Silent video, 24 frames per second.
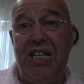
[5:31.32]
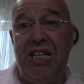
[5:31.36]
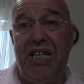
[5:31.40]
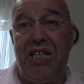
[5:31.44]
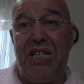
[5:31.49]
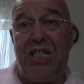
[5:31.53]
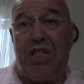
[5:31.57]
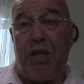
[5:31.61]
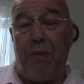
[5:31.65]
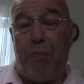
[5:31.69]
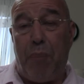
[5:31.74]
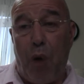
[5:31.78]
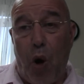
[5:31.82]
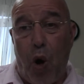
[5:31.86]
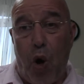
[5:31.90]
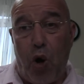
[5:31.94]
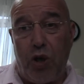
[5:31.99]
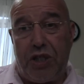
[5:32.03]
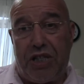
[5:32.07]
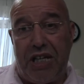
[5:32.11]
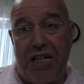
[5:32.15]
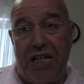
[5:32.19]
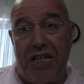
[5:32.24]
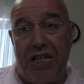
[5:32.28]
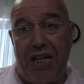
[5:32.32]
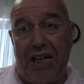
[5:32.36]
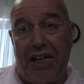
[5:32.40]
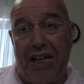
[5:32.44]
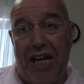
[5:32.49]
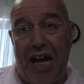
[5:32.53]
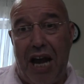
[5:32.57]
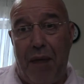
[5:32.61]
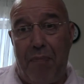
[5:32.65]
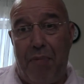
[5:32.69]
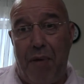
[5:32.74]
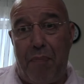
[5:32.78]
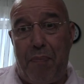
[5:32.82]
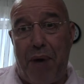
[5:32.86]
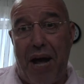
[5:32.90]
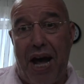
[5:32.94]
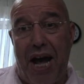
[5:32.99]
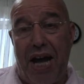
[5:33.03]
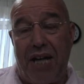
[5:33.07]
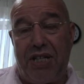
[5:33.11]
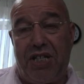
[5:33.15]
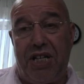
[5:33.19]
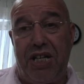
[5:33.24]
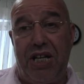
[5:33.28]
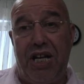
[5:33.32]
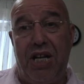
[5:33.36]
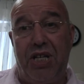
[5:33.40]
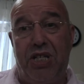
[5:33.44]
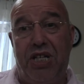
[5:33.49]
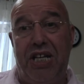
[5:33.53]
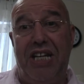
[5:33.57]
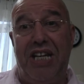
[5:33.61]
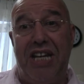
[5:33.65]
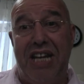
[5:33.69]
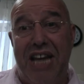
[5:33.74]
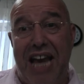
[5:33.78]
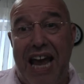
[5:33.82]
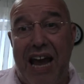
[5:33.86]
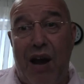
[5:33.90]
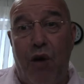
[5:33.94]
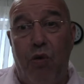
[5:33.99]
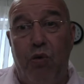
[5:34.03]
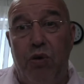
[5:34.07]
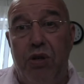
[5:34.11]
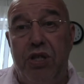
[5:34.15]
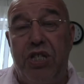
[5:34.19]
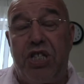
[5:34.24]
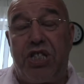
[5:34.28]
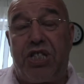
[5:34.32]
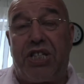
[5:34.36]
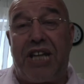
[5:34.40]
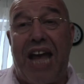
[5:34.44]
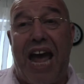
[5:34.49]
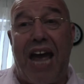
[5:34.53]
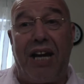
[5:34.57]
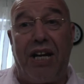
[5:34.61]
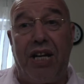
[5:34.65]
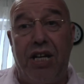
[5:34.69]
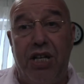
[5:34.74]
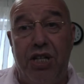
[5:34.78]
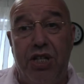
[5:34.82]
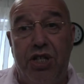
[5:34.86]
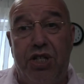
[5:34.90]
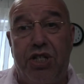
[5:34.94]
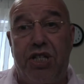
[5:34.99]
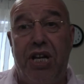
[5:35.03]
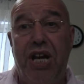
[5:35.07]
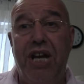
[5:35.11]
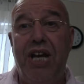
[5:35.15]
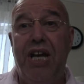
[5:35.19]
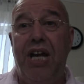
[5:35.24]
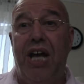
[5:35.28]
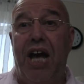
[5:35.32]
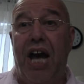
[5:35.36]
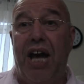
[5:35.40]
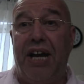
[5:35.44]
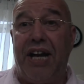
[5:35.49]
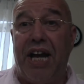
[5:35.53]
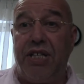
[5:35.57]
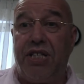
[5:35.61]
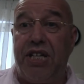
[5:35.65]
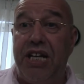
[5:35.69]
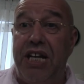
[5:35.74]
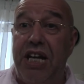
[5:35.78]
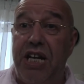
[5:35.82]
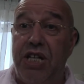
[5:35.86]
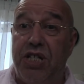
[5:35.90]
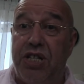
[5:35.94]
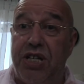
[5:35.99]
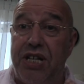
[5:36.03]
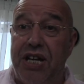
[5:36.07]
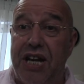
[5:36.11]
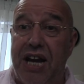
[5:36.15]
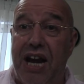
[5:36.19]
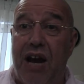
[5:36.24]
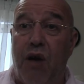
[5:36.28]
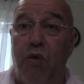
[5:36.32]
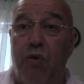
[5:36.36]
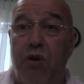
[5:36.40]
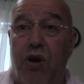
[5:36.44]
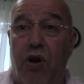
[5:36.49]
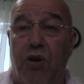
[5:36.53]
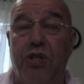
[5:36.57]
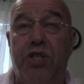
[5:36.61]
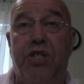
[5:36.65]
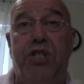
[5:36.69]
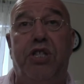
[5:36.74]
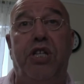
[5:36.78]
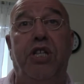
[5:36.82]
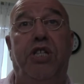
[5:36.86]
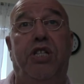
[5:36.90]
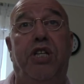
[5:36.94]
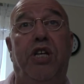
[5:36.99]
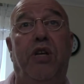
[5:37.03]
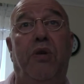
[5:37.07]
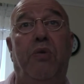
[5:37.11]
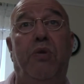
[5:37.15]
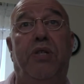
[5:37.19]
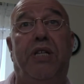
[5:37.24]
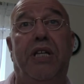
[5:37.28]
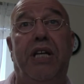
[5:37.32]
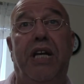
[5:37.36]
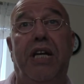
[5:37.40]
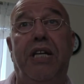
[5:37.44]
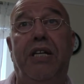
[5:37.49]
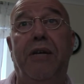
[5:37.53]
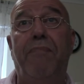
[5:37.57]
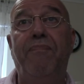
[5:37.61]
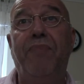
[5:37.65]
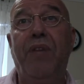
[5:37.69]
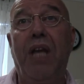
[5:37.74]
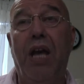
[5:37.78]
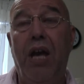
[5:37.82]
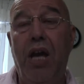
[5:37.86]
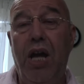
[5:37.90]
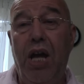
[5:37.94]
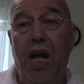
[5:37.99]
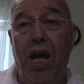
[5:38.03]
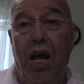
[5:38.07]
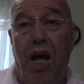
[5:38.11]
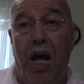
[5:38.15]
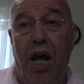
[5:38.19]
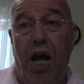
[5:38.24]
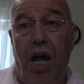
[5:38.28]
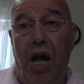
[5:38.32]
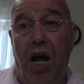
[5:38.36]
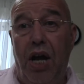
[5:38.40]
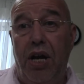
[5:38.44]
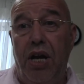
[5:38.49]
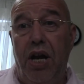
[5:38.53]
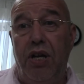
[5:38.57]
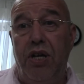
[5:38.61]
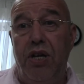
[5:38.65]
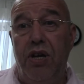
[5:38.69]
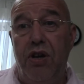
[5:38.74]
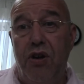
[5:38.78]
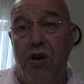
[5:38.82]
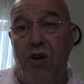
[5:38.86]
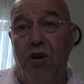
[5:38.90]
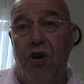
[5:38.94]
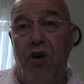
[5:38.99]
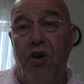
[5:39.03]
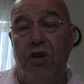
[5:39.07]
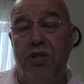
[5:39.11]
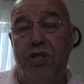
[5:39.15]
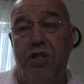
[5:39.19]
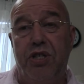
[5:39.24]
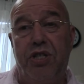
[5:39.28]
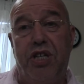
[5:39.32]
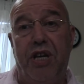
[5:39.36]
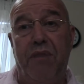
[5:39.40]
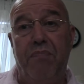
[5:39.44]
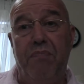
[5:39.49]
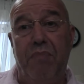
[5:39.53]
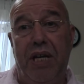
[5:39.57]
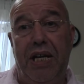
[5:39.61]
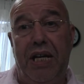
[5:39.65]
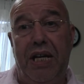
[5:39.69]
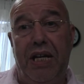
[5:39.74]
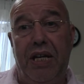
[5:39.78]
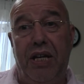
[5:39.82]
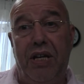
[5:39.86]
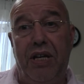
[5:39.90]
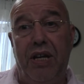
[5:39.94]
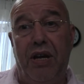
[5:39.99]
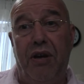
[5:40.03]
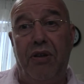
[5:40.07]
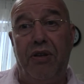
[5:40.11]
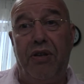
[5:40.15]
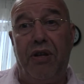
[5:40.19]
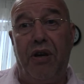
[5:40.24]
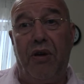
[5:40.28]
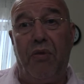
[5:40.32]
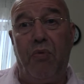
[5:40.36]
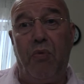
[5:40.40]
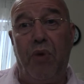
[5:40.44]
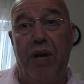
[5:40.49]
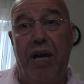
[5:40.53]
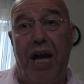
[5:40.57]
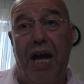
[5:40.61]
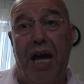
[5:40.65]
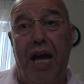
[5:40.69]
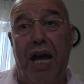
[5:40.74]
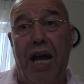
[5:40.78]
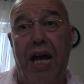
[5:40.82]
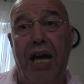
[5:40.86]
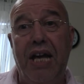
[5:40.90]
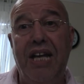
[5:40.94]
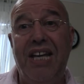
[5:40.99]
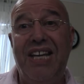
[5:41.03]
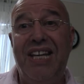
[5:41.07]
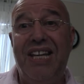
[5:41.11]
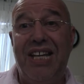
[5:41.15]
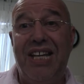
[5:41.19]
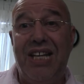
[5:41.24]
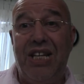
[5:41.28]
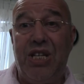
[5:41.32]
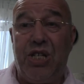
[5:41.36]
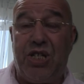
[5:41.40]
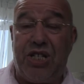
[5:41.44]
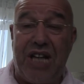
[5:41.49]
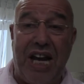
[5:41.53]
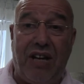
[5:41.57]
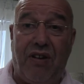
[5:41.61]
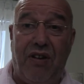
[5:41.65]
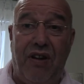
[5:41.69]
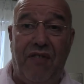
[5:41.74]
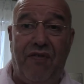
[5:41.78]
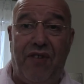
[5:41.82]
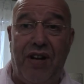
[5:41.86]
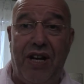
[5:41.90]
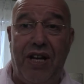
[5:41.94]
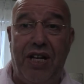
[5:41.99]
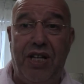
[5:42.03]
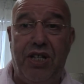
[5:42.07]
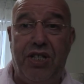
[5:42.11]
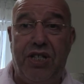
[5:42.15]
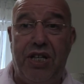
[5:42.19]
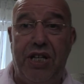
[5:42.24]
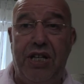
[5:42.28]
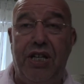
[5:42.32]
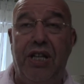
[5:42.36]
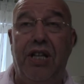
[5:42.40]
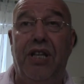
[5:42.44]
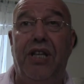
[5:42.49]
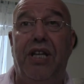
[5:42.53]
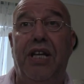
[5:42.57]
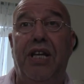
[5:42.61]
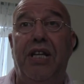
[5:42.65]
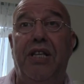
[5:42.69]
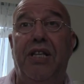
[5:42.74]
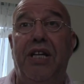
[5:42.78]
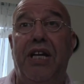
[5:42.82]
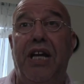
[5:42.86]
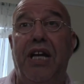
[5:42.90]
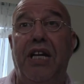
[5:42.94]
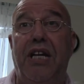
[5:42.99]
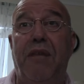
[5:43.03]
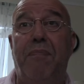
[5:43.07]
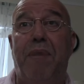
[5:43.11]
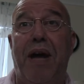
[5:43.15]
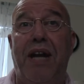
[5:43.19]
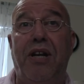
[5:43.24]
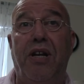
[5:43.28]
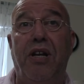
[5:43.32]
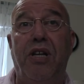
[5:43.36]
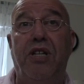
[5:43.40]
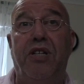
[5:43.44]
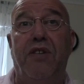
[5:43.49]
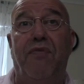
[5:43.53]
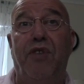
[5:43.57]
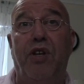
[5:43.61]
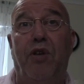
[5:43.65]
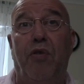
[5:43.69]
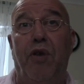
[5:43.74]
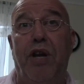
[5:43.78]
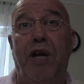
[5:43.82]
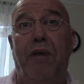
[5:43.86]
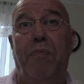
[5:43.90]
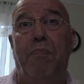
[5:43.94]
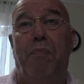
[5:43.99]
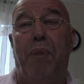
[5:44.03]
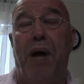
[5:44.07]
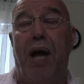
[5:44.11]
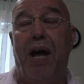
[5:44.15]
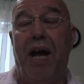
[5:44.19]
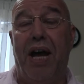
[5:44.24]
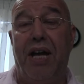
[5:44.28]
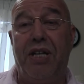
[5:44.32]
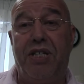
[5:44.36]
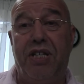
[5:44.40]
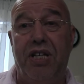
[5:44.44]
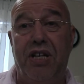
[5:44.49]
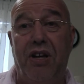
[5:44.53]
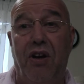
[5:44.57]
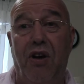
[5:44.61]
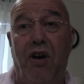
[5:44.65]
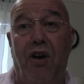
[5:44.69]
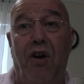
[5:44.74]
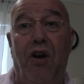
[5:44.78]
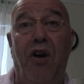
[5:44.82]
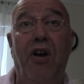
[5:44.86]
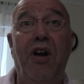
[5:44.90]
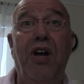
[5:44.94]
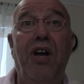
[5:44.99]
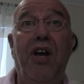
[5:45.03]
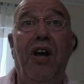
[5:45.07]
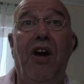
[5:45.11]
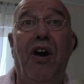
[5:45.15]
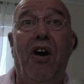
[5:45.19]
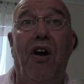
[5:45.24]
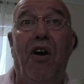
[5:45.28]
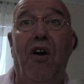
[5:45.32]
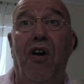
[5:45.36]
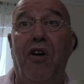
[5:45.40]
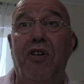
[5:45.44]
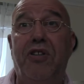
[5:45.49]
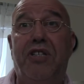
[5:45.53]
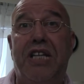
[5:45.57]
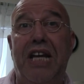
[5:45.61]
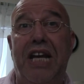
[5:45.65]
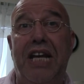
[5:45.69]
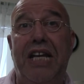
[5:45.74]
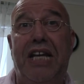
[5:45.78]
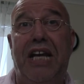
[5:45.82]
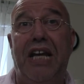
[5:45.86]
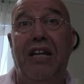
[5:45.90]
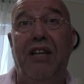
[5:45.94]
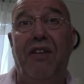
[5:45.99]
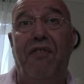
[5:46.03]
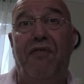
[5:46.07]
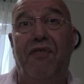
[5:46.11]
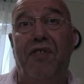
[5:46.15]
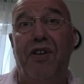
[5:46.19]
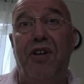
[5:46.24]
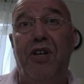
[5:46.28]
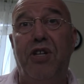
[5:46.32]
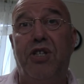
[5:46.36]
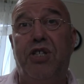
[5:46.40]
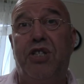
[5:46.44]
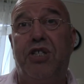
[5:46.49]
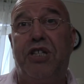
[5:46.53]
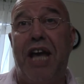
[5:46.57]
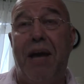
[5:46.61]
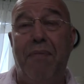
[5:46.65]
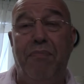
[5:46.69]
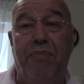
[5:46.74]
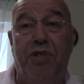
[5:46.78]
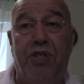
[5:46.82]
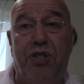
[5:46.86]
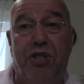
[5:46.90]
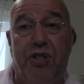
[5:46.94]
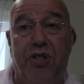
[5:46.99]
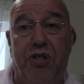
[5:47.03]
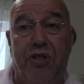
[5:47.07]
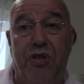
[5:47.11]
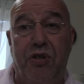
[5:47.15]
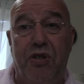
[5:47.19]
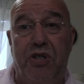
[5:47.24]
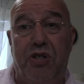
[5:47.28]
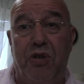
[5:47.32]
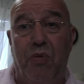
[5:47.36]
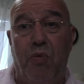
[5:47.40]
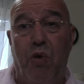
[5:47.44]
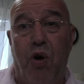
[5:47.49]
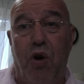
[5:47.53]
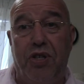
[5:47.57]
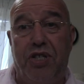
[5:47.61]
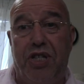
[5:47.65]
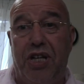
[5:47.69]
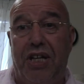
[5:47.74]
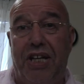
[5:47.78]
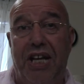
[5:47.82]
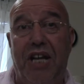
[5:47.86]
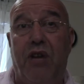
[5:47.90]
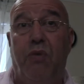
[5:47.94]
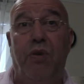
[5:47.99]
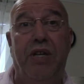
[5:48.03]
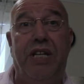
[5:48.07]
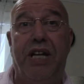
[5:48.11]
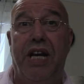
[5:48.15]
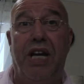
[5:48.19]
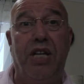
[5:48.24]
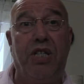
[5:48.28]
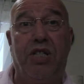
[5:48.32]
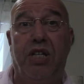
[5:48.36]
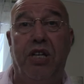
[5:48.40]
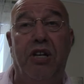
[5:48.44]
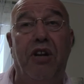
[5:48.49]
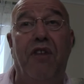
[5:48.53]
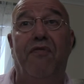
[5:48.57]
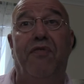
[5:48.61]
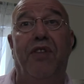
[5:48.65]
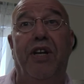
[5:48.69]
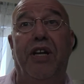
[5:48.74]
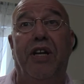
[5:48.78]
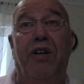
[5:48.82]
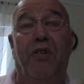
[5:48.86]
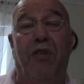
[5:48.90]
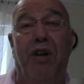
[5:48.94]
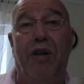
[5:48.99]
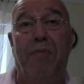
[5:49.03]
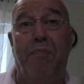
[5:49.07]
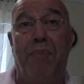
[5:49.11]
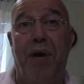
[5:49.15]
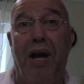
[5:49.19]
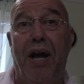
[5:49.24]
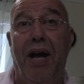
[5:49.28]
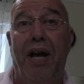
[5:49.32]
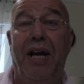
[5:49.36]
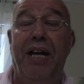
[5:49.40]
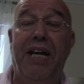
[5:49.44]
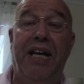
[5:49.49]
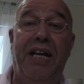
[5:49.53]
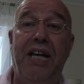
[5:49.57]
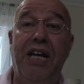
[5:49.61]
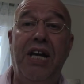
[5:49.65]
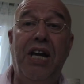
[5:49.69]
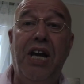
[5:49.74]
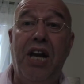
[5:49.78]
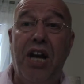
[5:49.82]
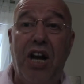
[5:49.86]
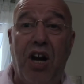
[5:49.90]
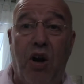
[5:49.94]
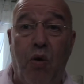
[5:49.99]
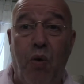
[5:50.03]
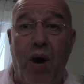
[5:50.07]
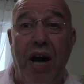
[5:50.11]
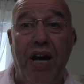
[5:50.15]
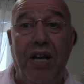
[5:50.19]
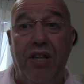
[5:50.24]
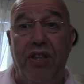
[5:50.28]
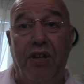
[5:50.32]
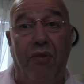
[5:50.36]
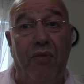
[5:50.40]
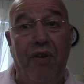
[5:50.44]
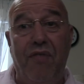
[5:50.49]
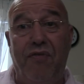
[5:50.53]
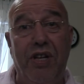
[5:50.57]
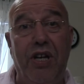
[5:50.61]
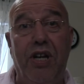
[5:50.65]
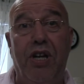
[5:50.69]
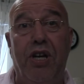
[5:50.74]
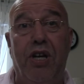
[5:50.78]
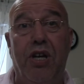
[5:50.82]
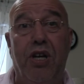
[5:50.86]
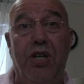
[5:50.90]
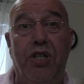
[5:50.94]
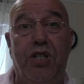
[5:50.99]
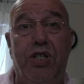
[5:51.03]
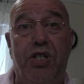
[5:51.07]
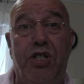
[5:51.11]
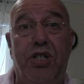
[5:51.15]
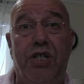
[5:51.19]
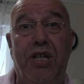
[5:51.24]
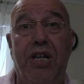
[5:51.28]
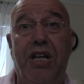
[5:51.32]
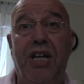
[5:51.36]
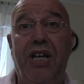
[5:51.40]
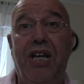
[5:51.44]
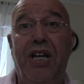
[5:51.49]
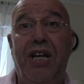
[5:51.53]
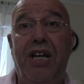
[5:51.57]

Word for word: supporting the Labour Party as it now stands and as it is now constituted, uh, and, and, nor does it mean that, that we are sacrificing the, the independence of the Green Party or or taking the first steps to, towards the liquidation of the Green Party. Quite the reverse.